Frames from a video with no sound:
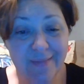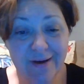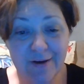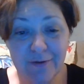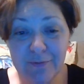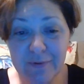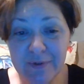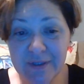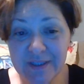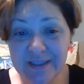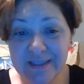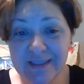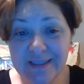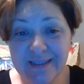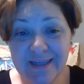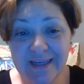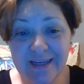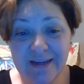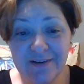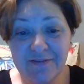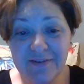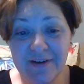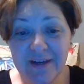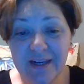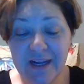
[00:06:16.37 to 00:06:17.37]
We'll
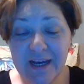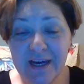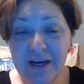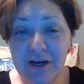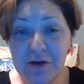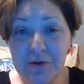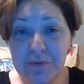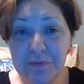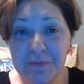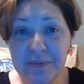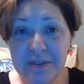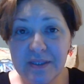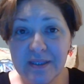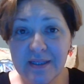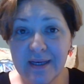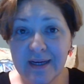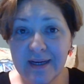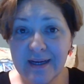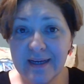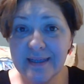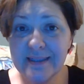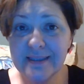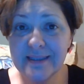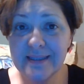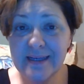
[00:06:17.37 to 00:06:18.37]
see if it helps.
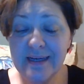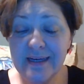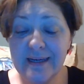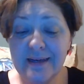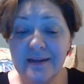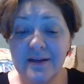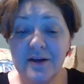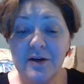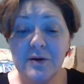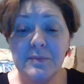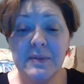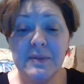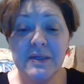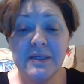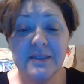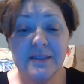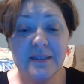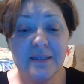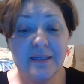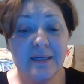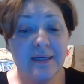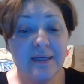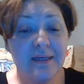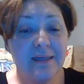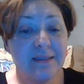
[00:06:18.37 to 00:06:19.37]
Like I said,
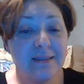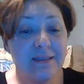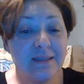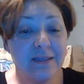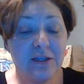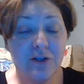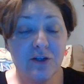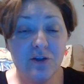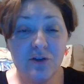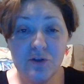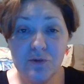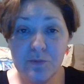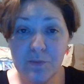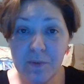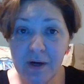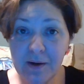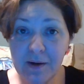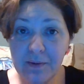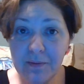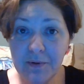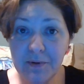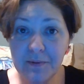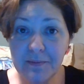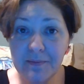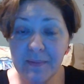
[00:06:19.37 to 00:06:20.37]
obesity is a huge
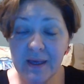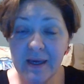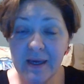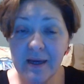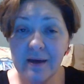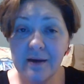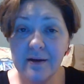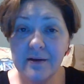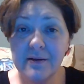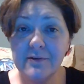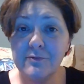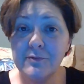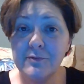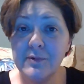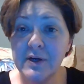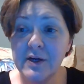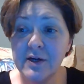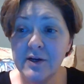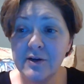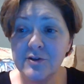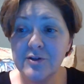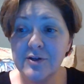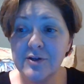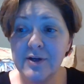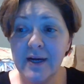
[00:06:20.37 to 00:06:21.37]
problem that
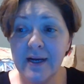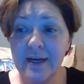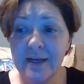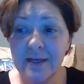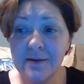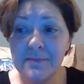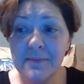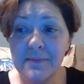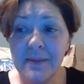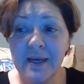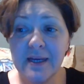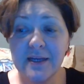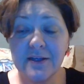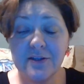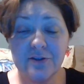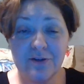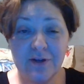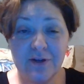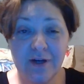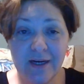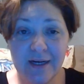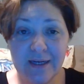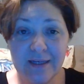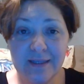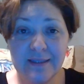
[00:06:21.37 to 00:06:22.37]
we're trying to make
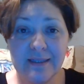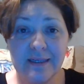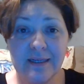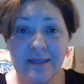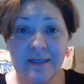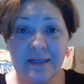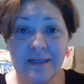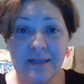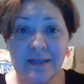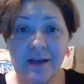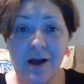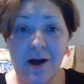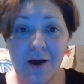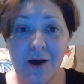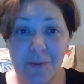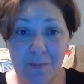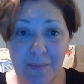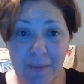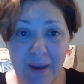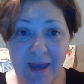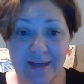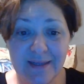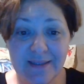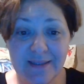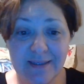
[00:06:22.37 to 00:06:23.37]
strides in
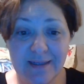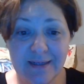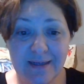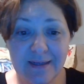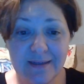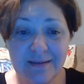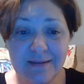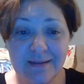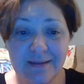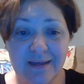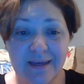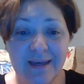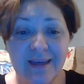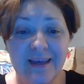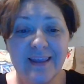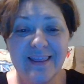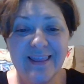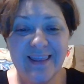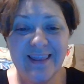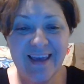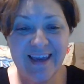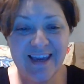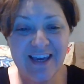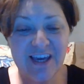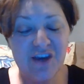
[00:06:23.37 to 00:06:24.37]
combating.
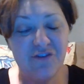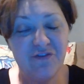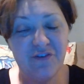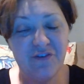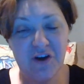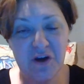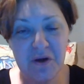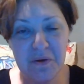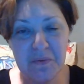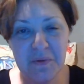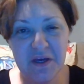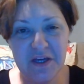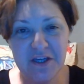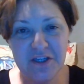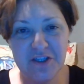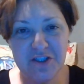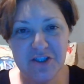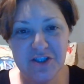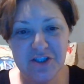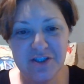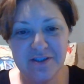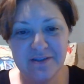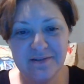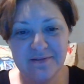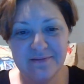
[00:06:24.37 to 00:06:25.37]
Thank you very
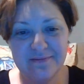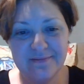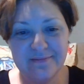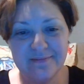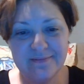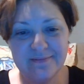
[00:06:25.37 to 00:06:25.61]
much.